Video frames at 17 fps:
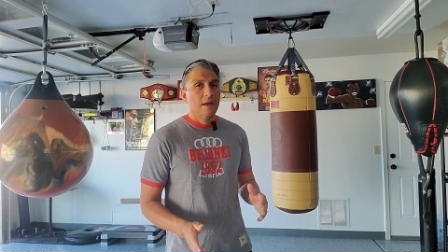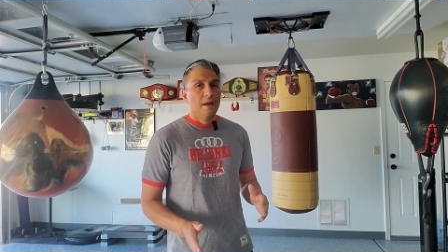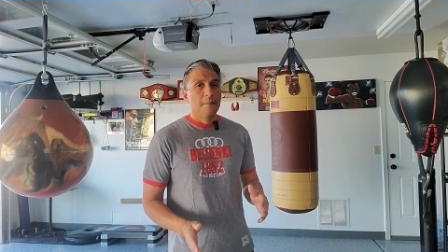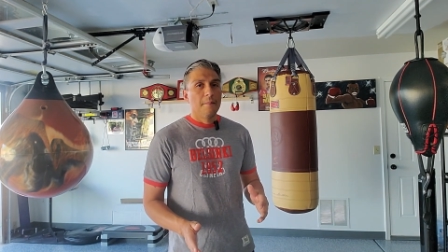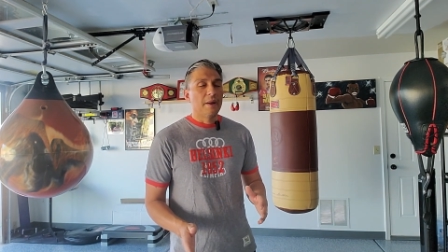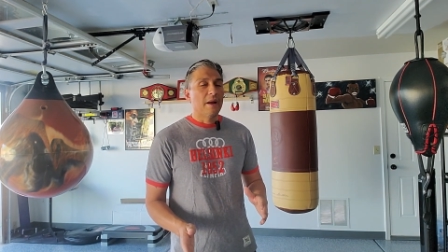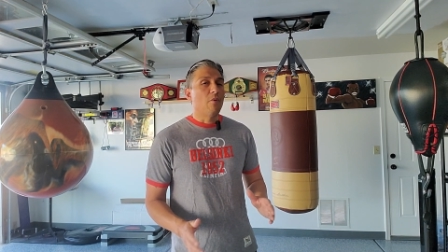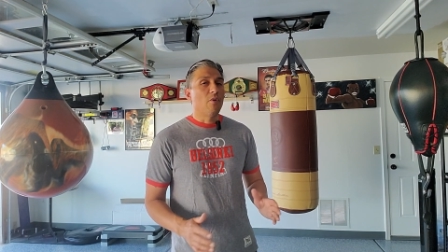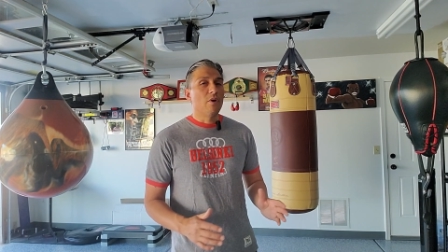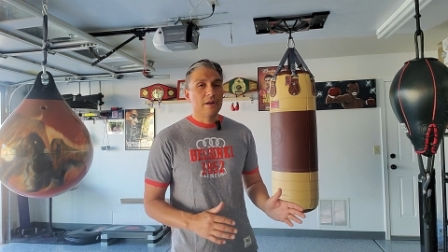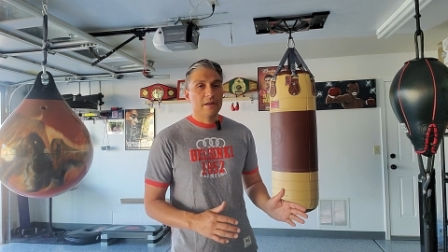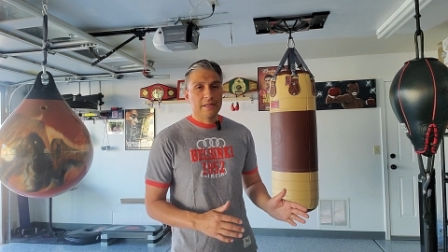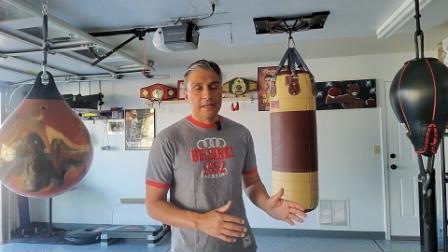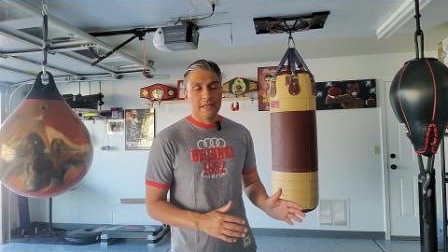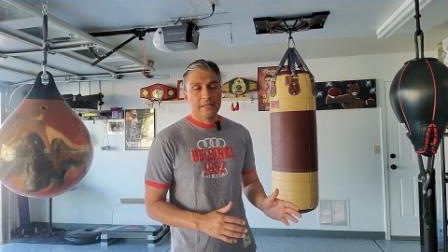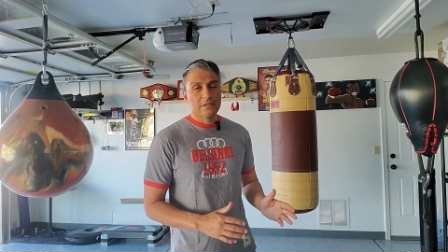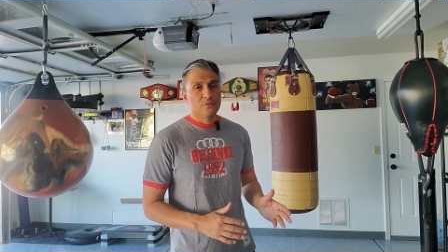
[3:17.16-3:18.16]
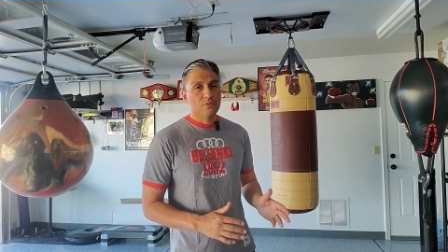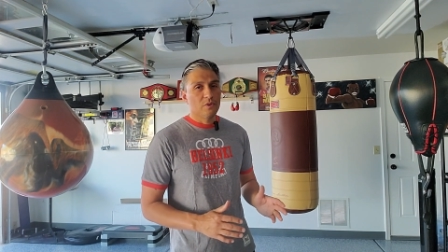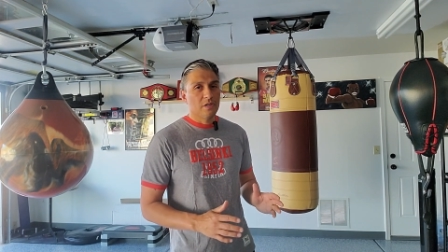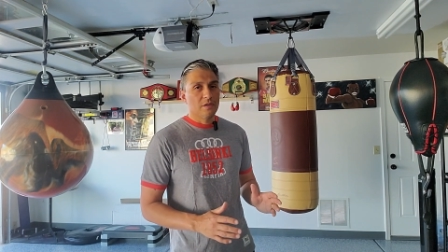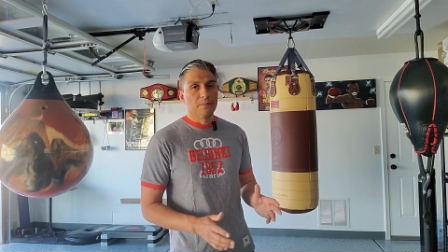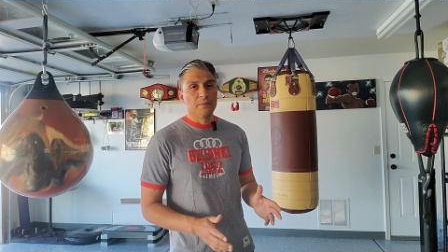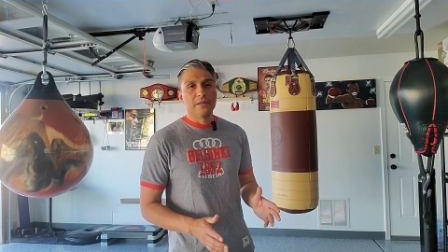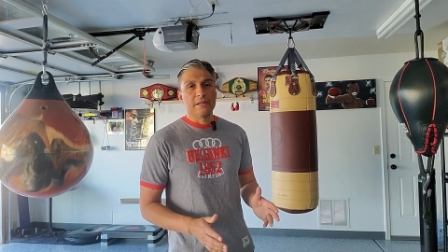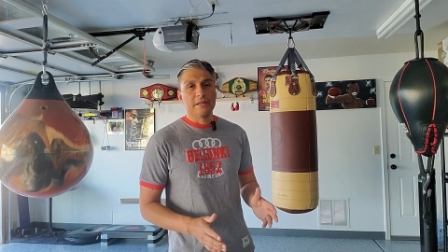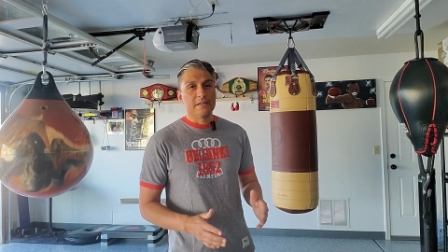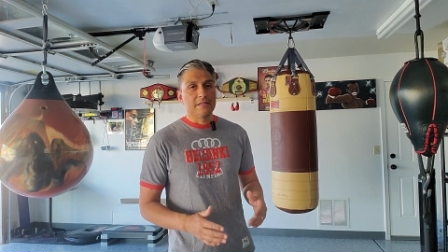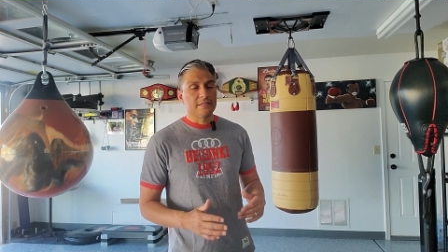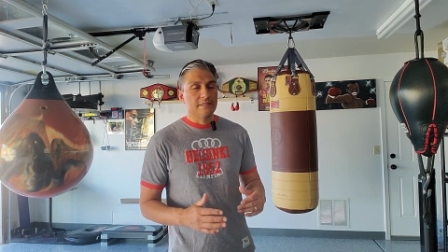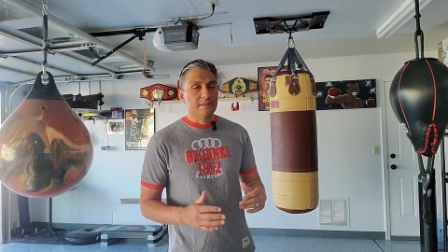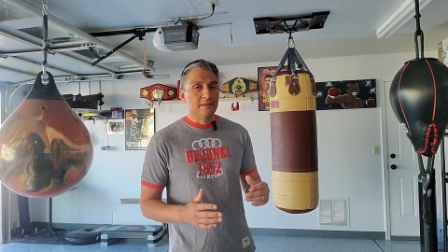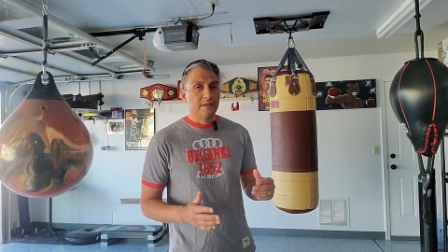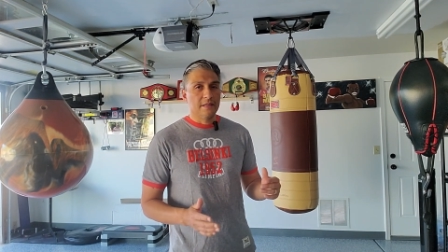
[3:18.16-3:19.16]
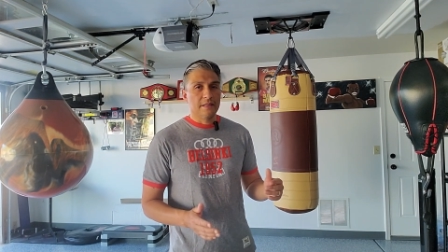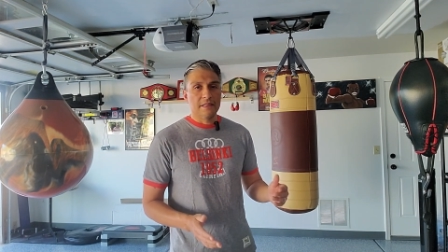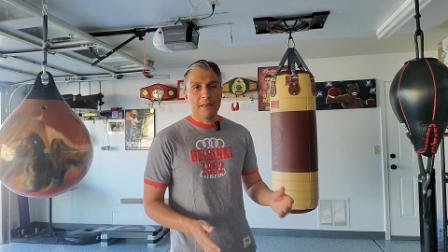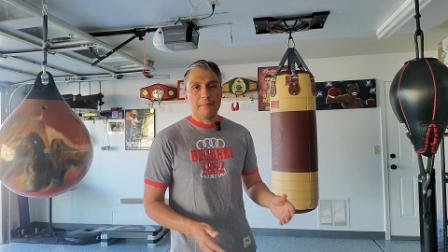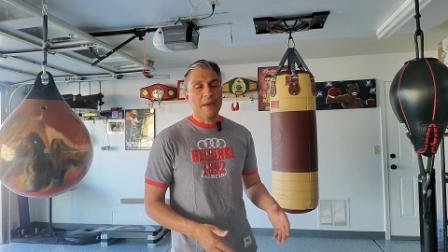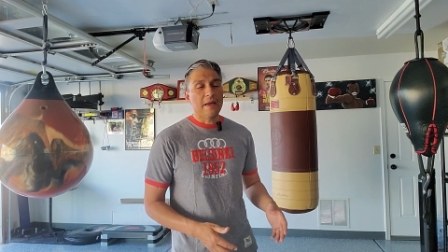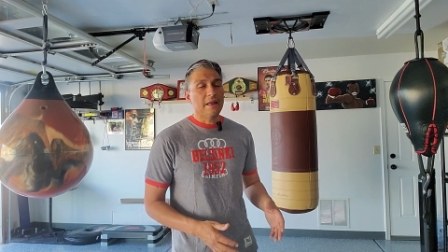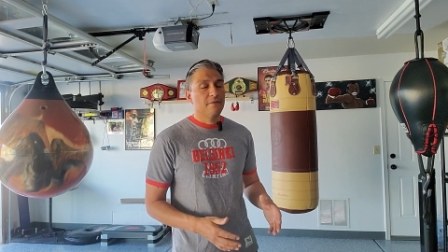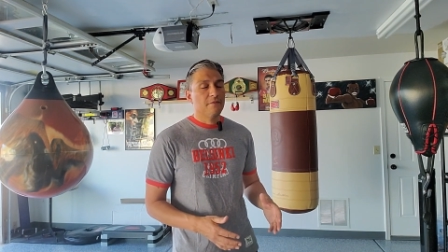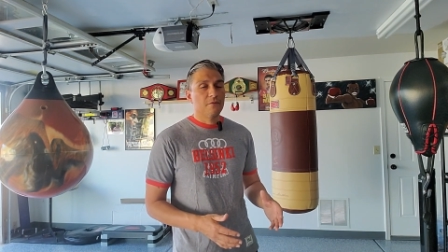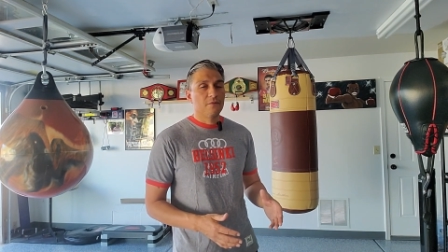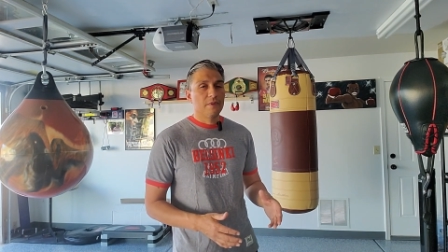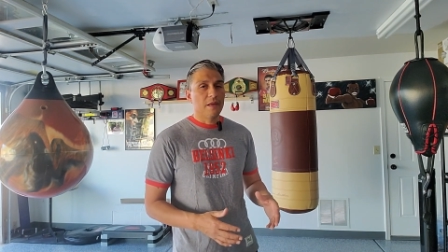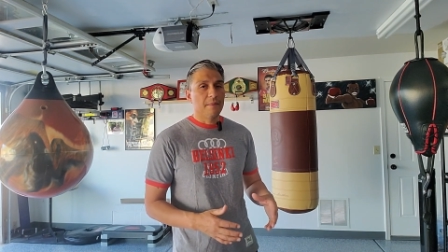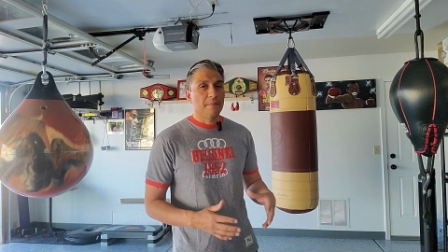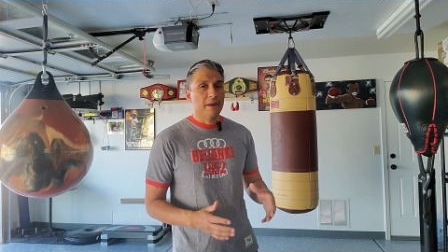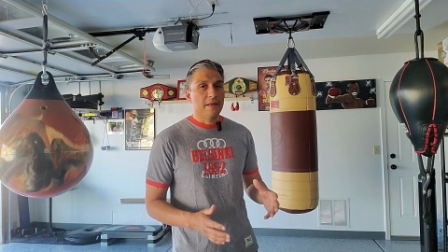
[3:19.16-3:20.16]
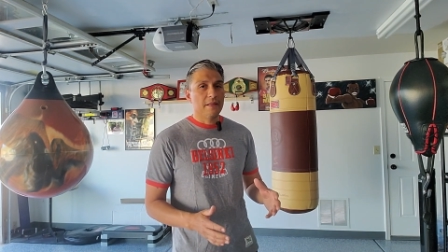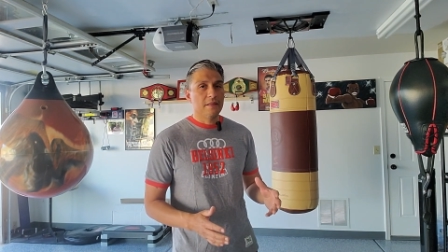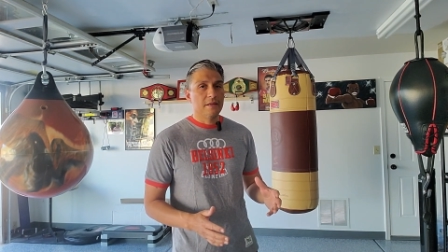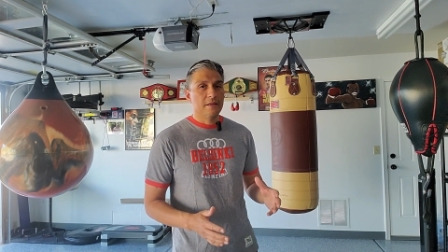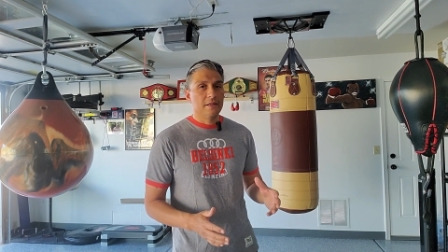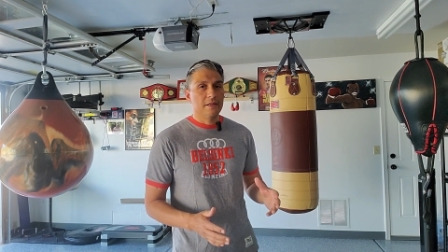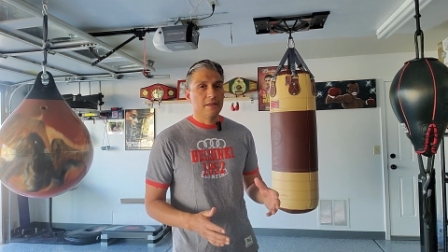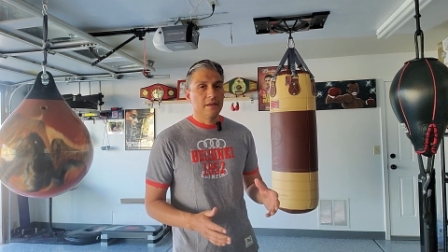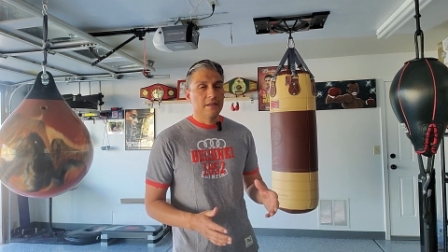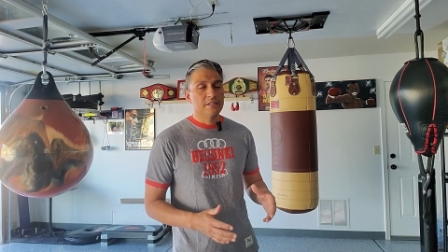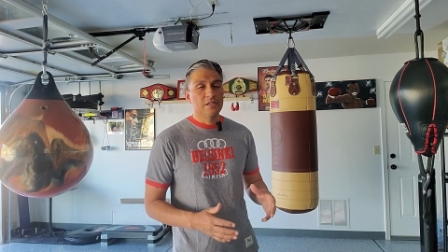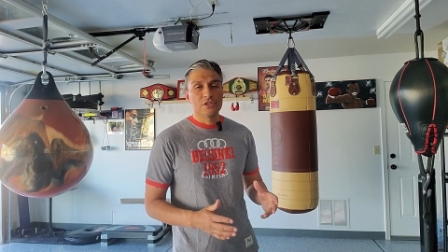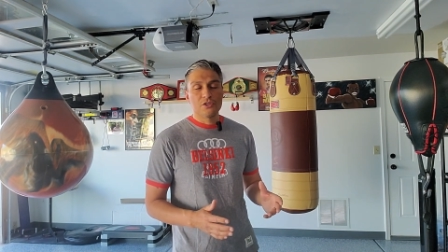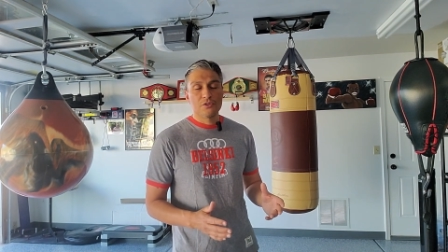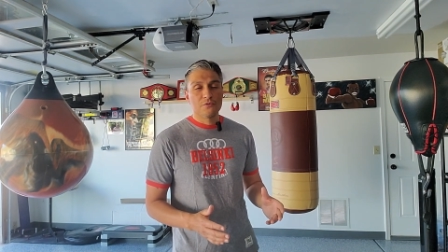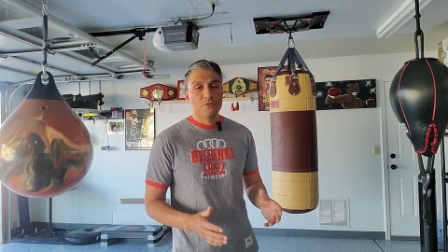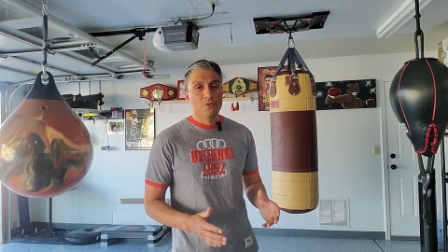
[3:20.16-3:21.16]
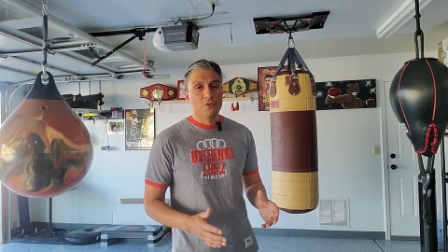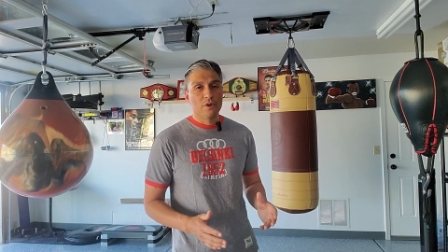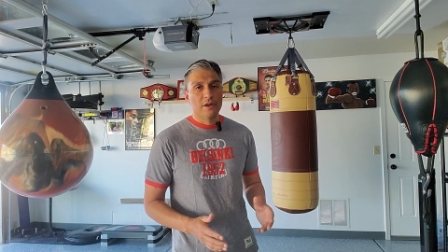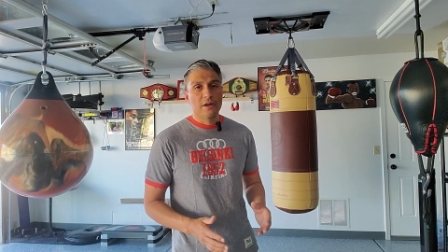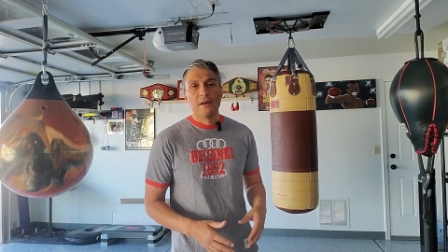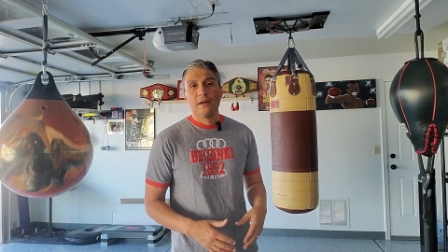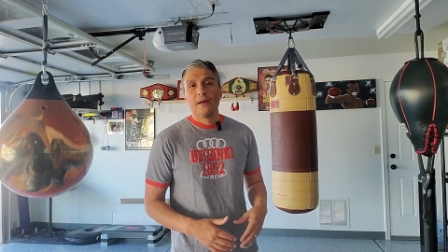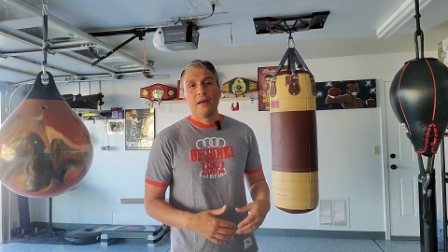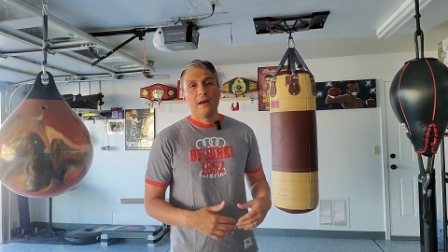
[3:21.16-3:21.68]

But I wanted to get this one complete because they made the extensions for it.